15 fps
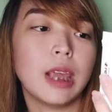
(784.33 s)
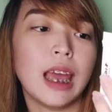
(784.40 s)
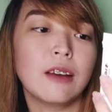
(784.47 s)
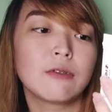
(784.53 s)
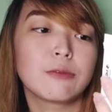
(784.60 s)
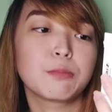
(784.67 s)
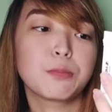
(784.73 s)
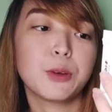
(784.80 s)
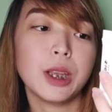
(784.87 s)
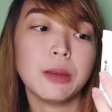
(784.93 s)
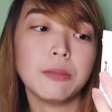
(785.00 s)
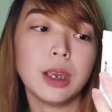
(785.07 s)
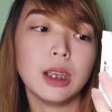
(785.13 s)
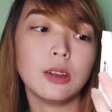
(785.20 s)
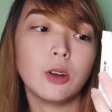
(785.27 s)
We have
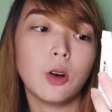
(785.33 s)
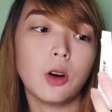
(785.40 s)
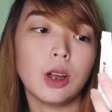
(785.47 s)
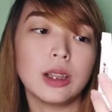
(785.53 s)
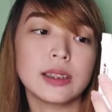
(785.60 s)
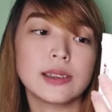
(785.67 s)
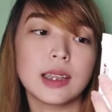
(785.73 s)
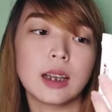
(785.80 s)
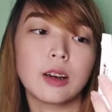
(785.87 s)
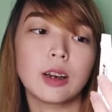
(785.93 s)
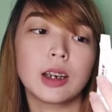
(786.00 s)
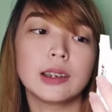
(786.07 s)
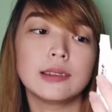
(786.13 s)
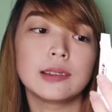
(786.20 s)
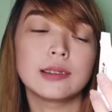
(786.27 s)
pre-made coils that are
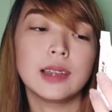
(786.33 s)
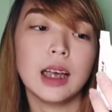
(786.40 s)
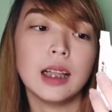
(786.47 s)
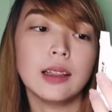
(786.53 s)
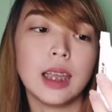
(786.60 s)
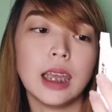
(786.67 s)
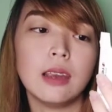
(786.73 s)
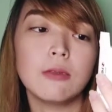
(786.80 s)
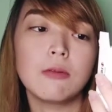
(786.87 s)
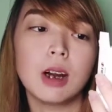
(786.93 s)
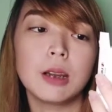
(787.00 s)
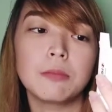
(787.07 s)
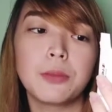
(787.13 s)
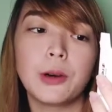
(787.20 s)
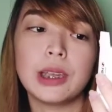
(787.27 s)
Cantal A
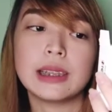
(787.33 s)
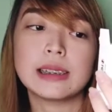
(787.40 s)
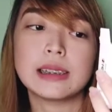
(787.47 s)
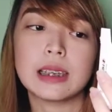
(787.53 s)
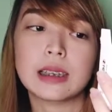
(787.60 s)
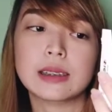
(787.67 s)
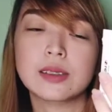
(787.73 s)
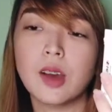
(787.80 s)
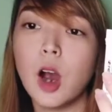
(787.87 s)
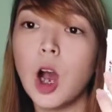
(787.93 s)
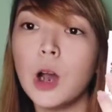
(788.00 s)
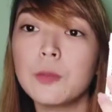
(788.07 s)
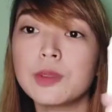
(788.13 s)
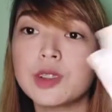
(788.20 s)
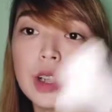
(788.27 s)
1.6
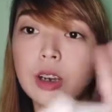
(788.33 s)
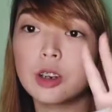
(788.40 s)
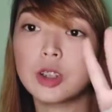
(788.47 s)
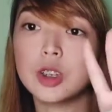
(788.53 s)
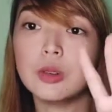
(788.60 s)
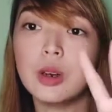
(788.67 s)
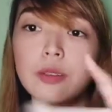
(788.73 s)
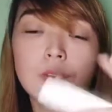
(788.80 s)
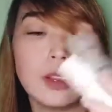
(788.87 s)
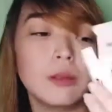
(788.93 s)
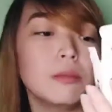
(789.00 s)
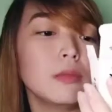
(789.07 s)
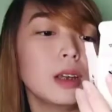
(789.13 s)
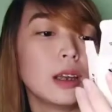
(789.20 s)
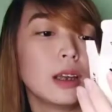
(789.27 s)
ohms. There are 2 of
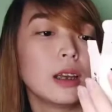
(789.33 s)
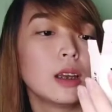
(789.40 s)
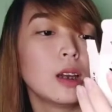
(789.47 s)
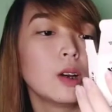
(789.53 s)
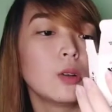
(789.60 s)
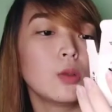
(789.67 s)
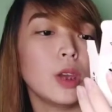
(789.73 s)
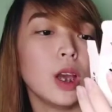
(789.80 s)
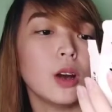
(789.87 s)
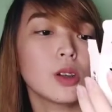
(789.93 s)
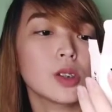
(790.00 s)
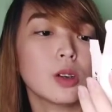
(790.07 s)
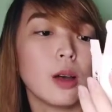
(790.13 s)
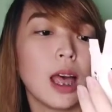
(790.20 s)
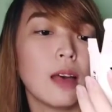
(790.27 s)
them. We
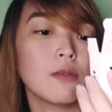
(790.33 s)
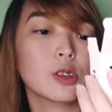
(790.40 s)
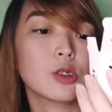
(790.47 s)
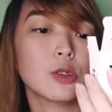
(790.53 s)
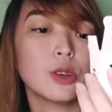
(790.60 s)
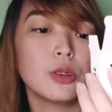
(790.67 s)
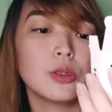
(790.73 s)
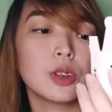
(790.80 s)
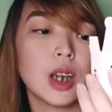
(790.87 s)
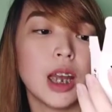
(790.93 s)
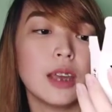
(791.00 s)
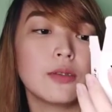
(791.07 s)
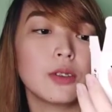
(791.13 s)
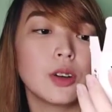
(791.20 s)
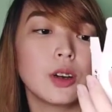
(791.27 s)
also have a
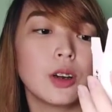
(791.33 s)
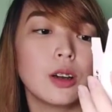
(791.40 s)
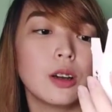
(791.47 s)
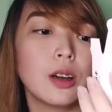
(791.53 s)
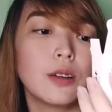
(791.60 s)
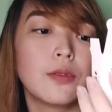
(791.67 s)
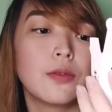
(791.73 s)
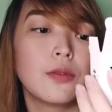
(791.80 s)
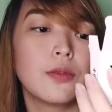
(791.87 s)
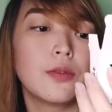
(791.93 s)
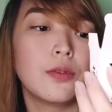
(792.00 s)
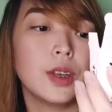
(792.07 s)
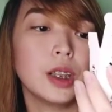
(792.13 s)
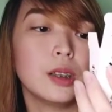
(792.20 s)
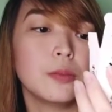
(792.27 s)
screwdriver,
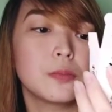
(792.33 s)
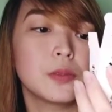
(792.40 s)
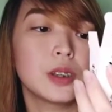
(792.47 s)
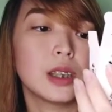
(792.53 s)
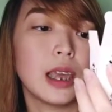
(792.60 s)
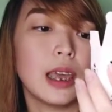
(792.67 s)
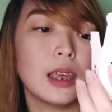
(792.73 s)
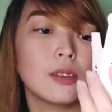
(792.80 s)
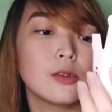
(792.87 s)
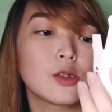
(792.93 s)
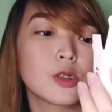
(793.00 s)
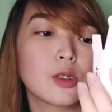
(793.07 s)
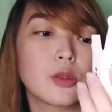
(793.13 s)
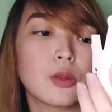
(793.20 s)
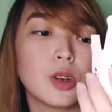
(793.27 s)
Phillips head
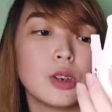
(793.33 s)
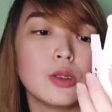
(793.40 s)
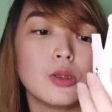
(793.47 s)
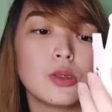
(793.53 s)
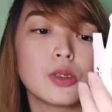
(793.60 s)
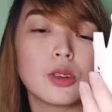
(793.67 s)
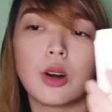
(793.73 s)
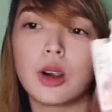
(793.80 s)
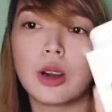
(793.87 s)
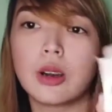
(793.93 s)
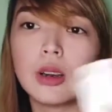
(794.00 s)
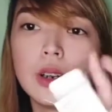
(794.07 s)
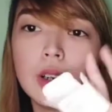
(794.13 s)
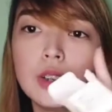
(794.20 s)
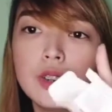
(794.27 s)
screws,
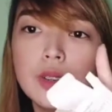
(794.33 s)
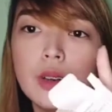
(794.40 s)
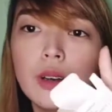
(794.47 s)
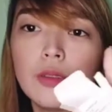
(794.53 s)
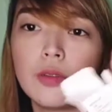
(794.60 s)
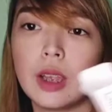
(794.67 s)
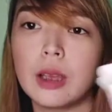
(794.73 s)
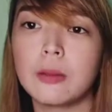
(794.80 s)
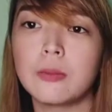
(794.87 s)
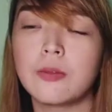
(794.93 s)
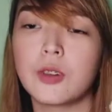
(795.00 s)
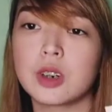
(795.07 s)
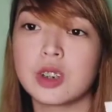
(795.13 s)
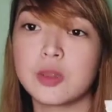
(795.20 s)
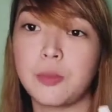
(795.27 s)
or 2 of them
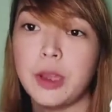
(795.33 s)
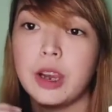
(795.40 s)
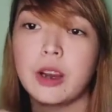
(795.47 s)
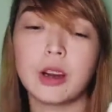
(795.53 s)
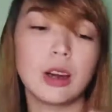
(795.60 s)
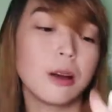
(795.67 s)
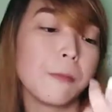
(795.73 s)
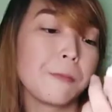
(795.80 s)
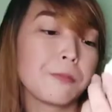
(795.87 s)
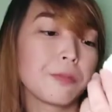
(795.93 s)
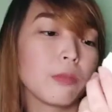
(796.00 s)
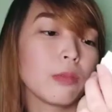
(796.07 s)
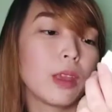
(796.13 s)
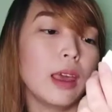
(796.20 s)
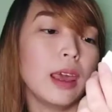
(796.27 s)
for spare,
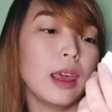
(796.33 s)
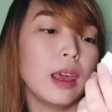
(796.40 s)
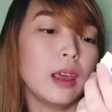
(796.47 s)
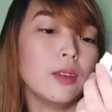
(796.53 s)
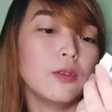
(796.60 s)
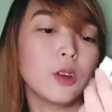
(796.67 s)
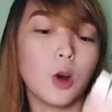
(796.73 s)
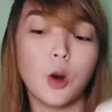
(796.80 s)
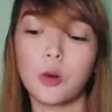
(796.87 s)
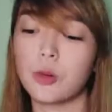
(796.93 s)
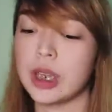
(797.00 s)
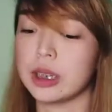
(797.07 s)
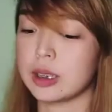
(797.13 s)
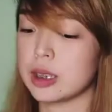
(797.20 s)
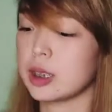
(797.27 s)
and
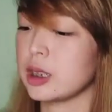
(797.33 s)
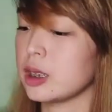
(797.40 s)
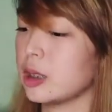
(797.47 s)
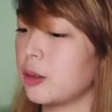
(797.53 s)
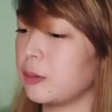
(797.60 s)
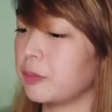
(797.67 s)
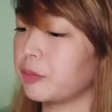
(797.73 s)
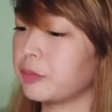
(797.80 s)
O-rings.